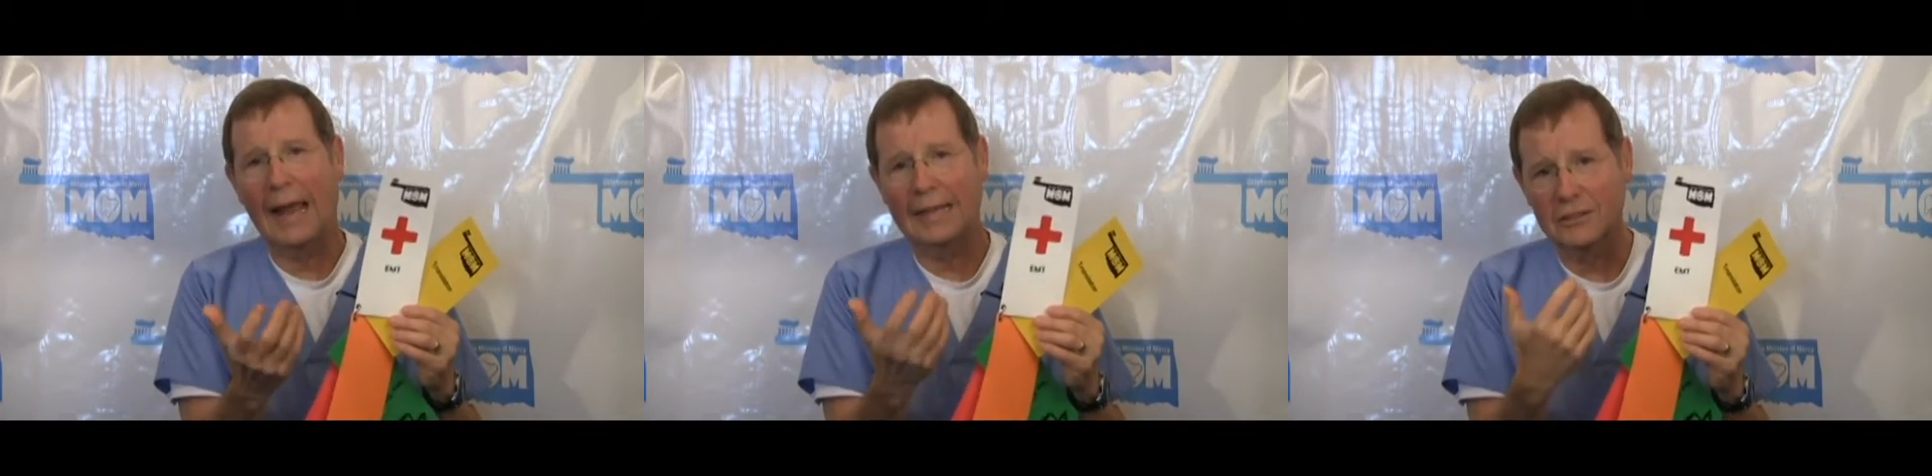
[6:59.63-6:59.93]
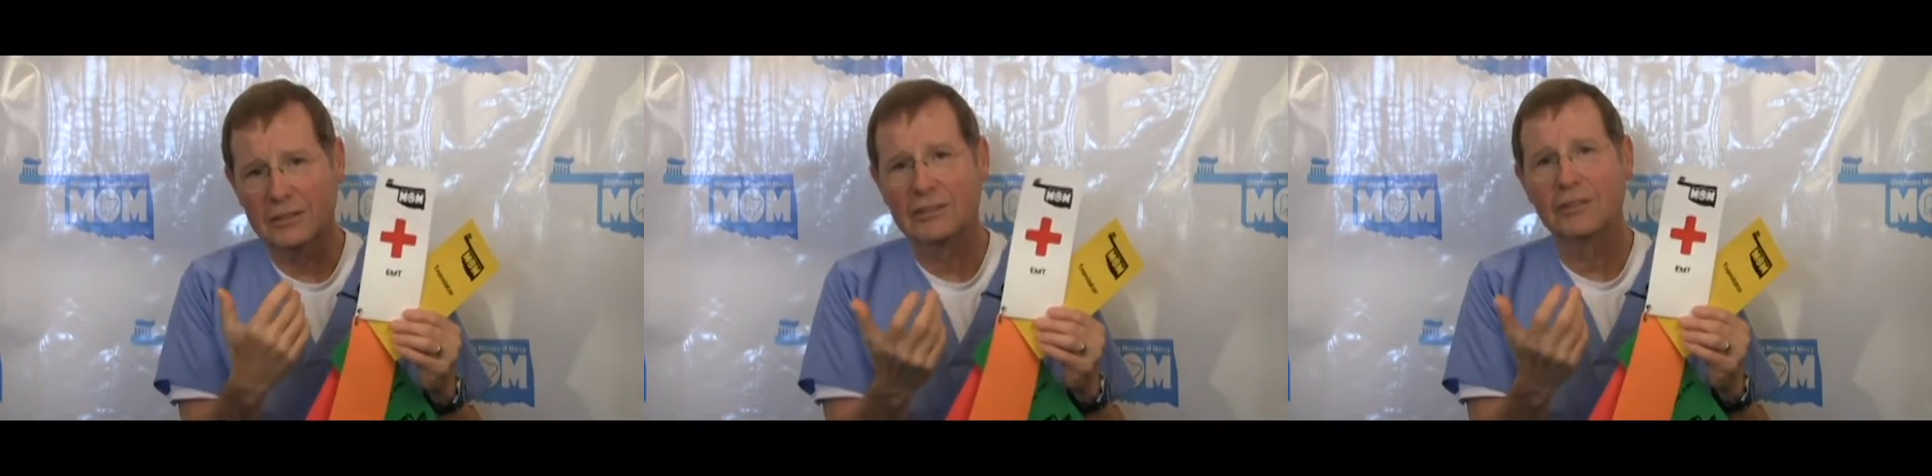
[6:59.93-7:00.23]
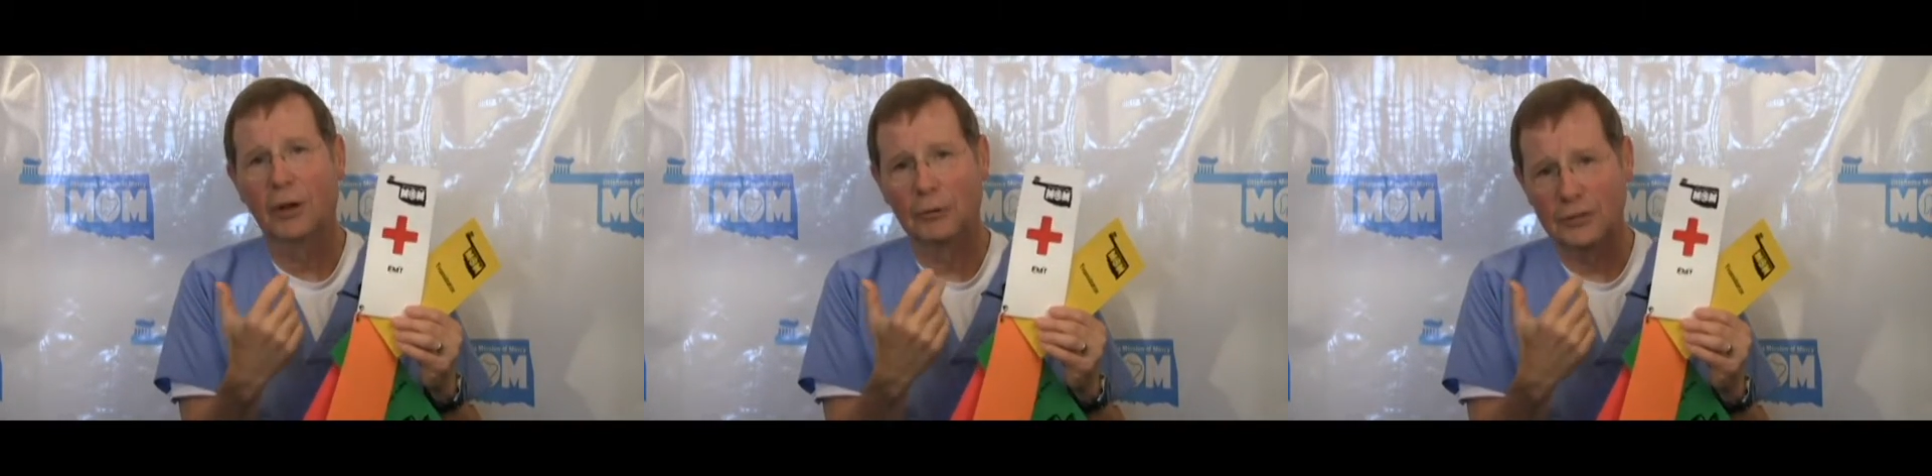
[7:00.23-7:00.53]
ask,
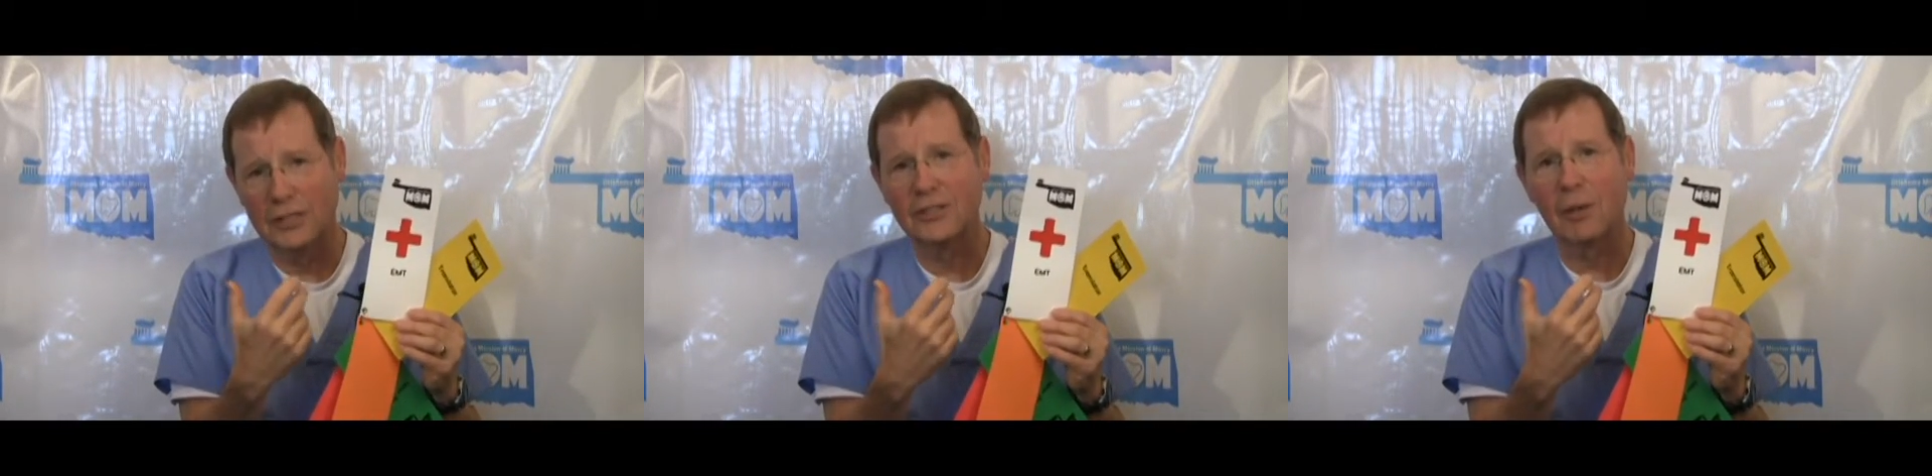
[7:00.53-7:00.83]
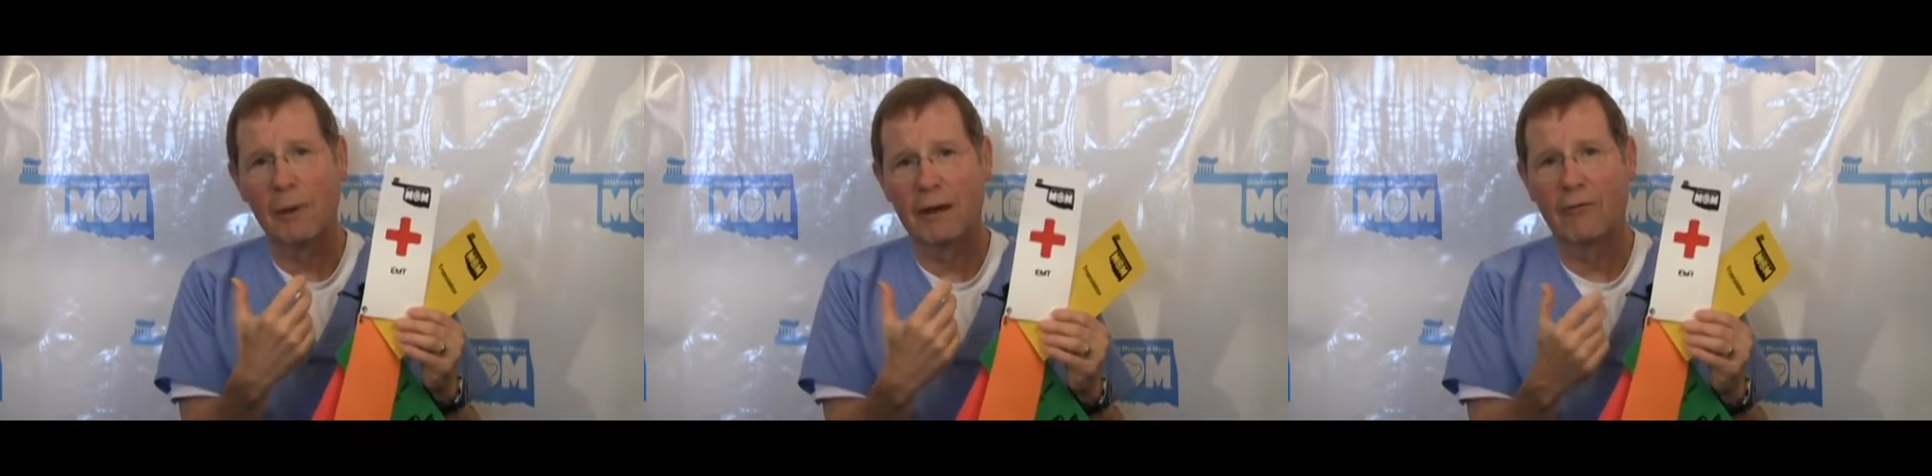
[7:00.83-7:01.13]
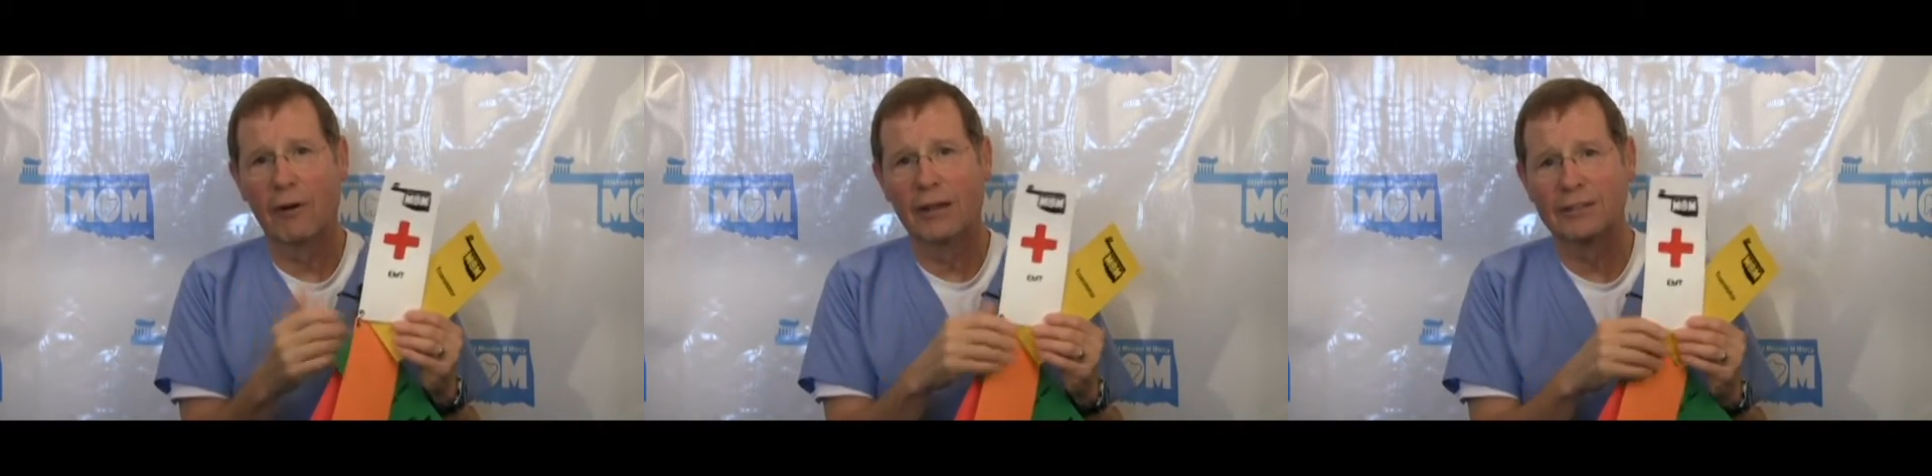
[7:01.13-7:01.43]
send somebody
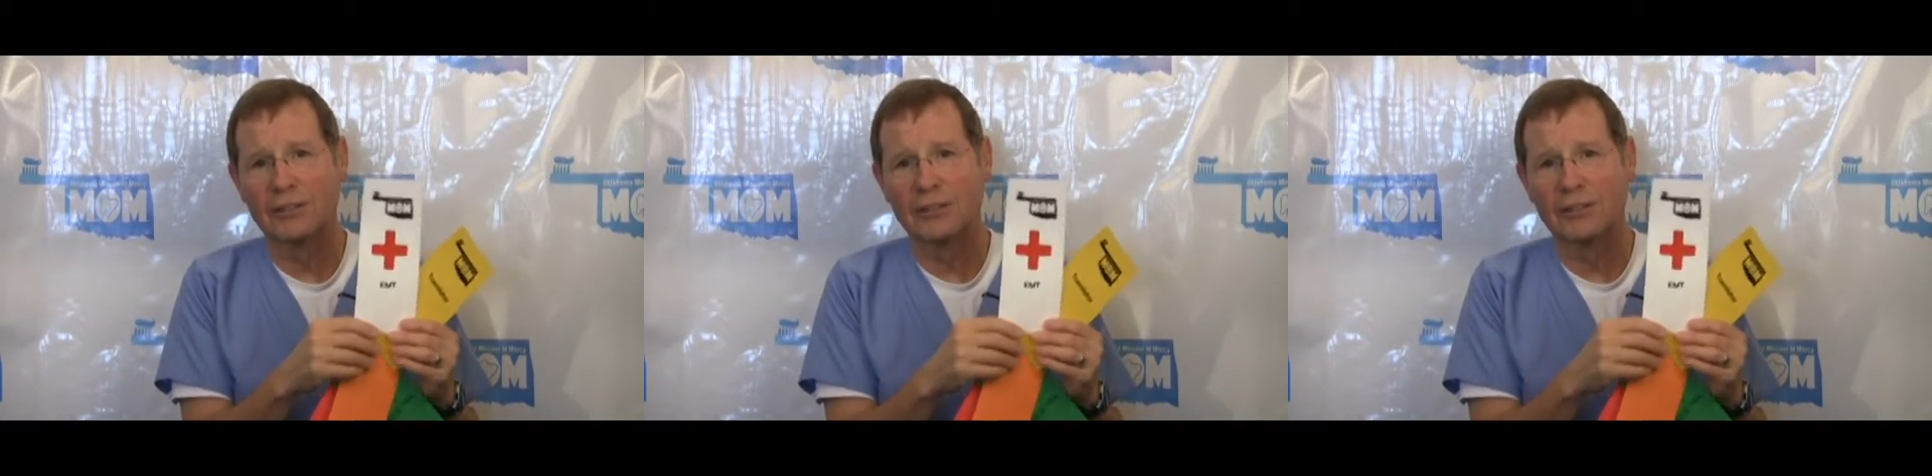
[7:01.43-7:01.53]
for us